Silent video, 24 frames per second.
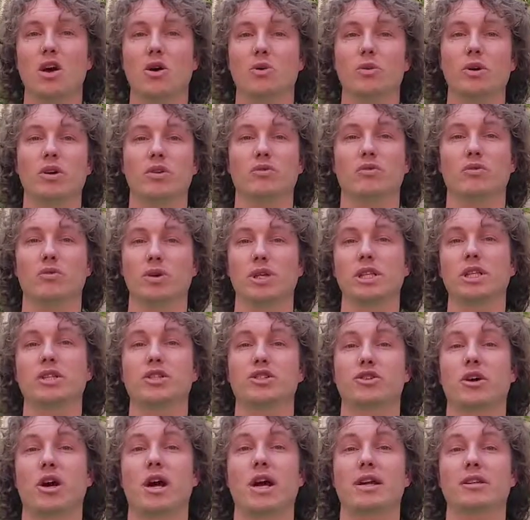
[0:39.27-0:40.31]
We are really
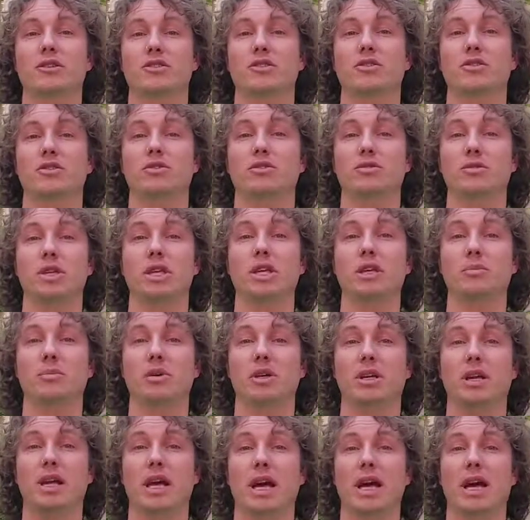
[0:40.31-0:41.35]
trying to keep
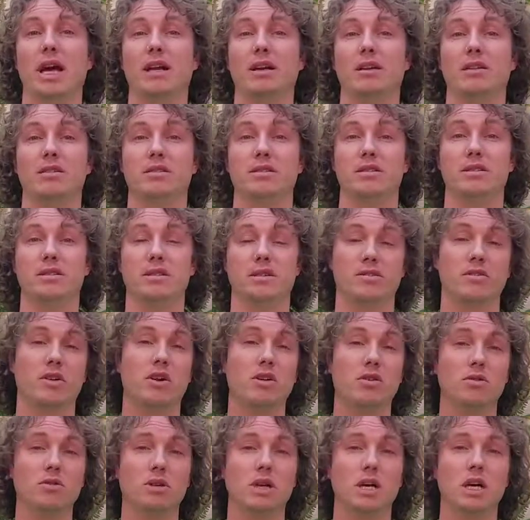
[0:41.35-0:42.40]
it at
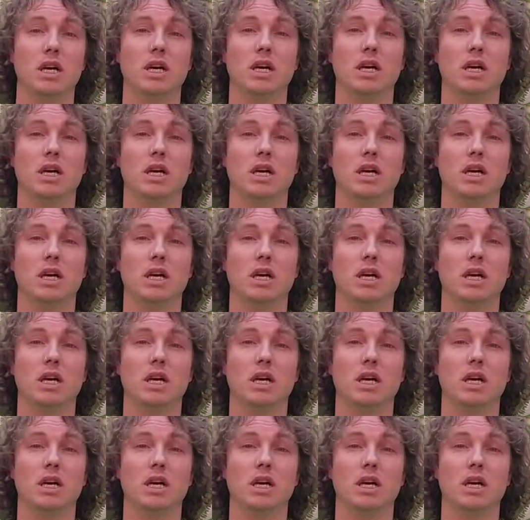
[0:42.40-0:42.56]
0.